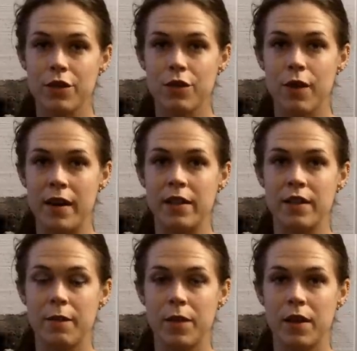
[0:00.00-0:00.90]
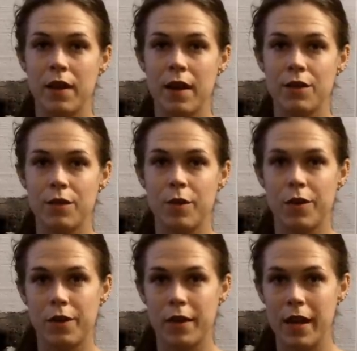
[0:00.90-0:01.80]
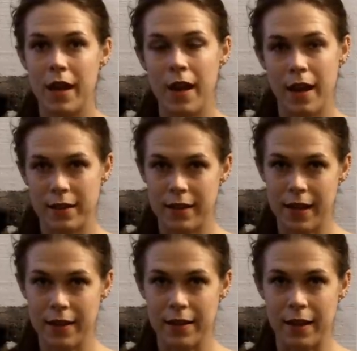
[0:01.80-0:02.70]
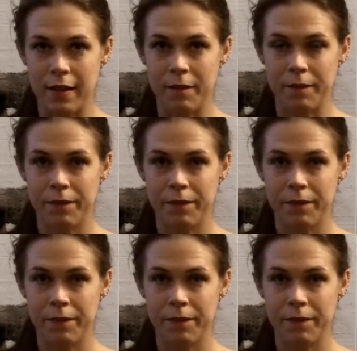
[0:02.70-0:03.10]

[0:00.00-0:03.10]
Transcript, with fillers: just grinding something as small as an axe head.